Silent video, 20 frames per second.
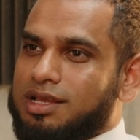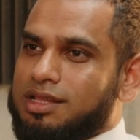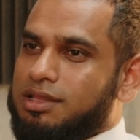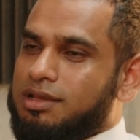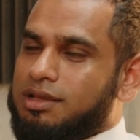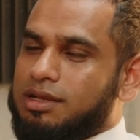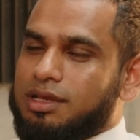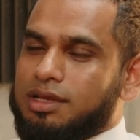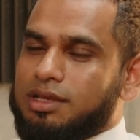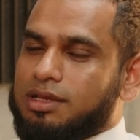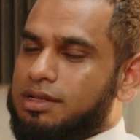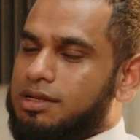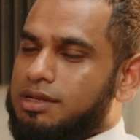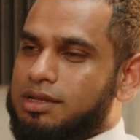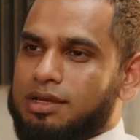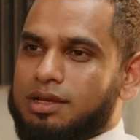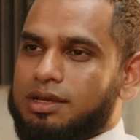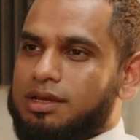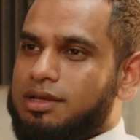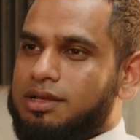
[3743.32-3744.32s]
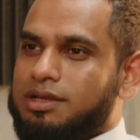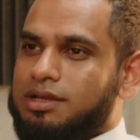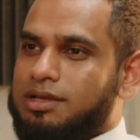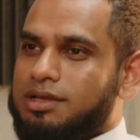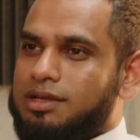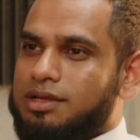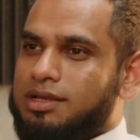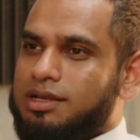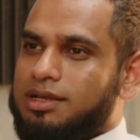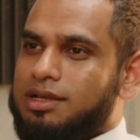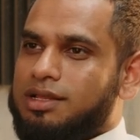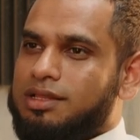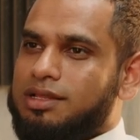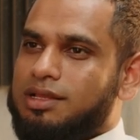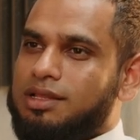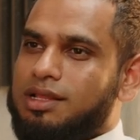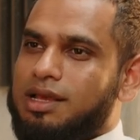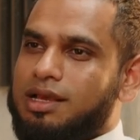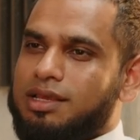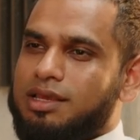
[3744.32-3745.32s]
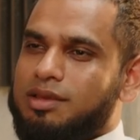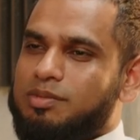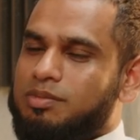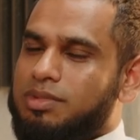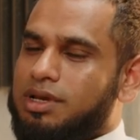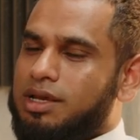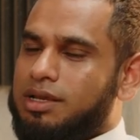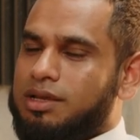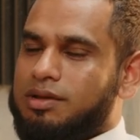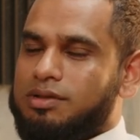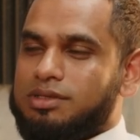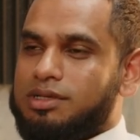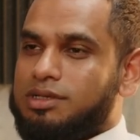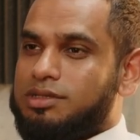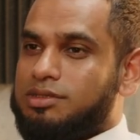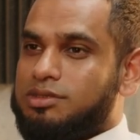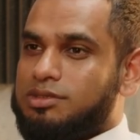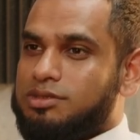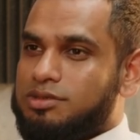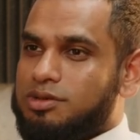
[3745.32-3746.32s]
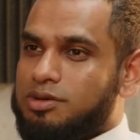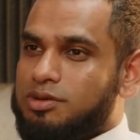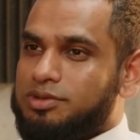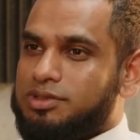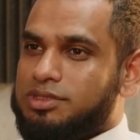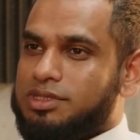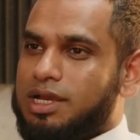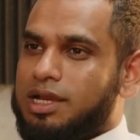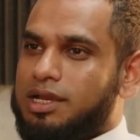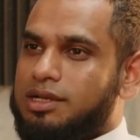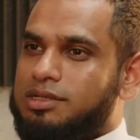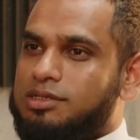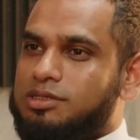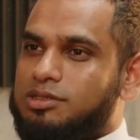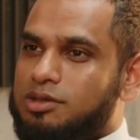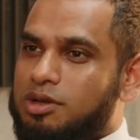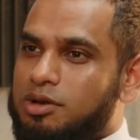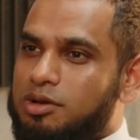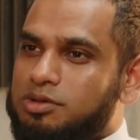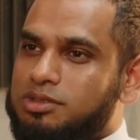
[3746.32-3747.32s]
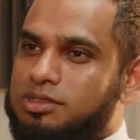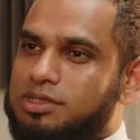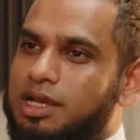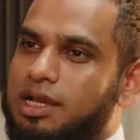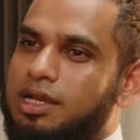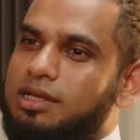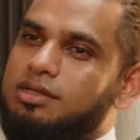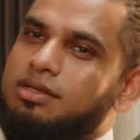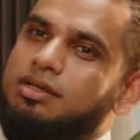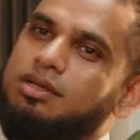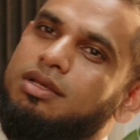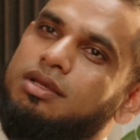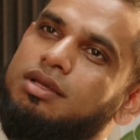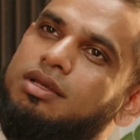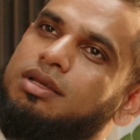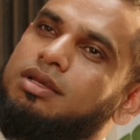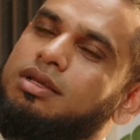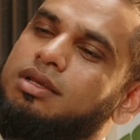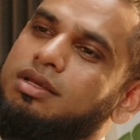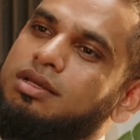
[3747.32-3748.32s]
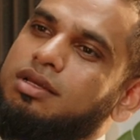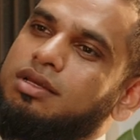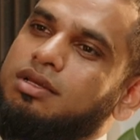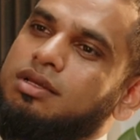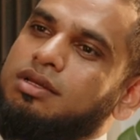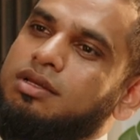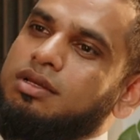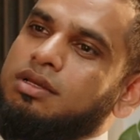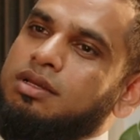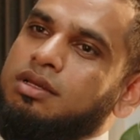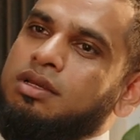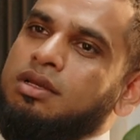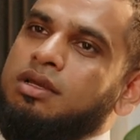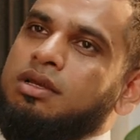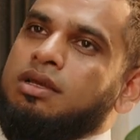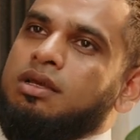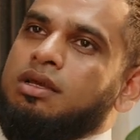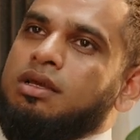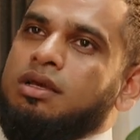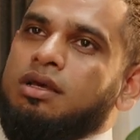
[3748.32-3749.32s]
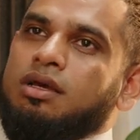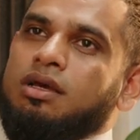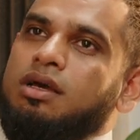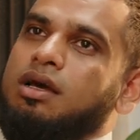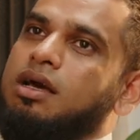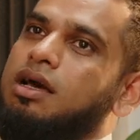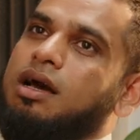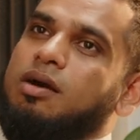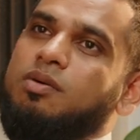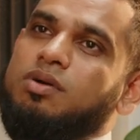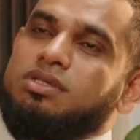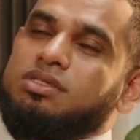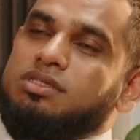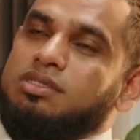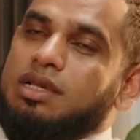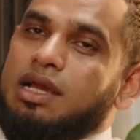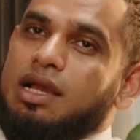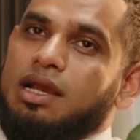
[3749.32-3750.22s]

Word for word: And they're like, nah. And then I came back. I was like, so sad, so sad. Explain those emotions. I was